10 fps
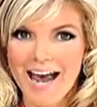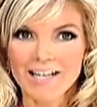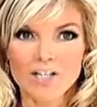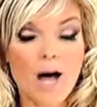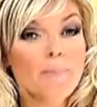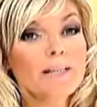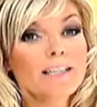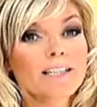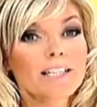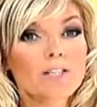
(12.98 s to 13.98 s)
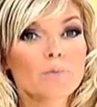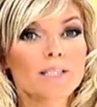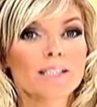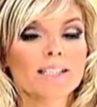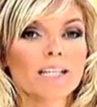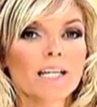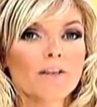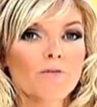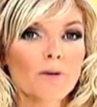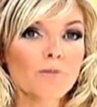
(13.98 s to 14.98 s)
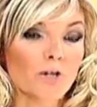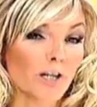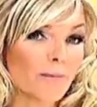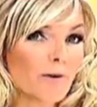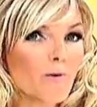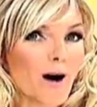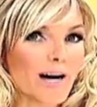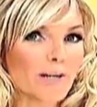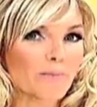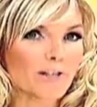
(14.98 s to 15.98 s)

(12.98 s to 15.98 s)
And topping the list was a scene from Jerry Maguire